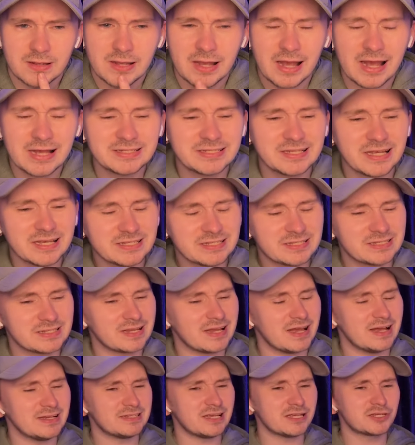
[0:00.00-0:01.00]
Is
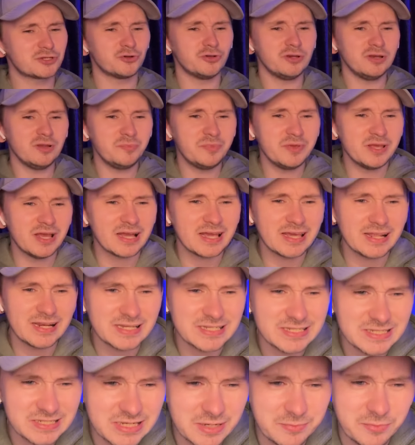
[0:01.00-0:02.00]
this going to be a kind of
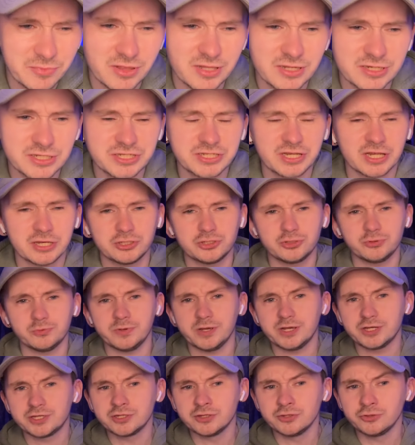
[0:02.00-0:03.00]
similar
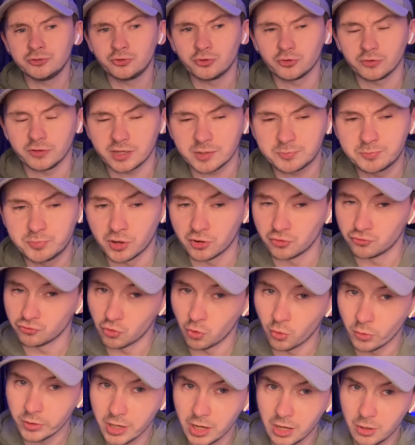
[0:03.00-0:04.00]
situation to like
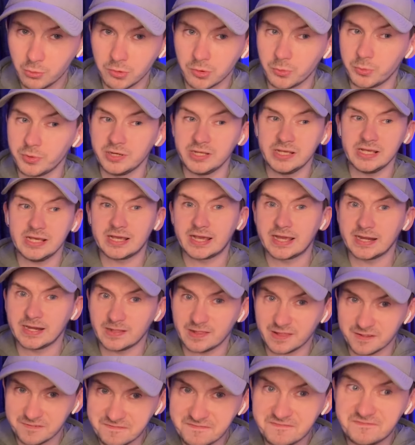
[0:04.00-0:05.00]
Perona, where we need to kind of
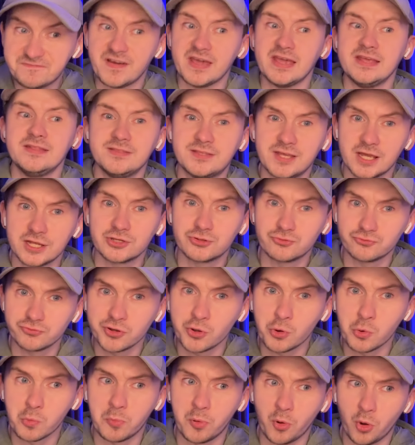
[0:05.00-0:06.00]
like find his
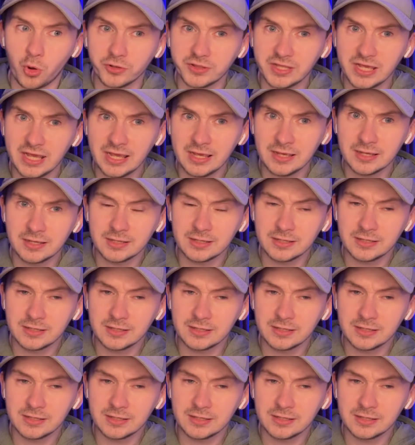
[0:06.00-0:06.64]
real body?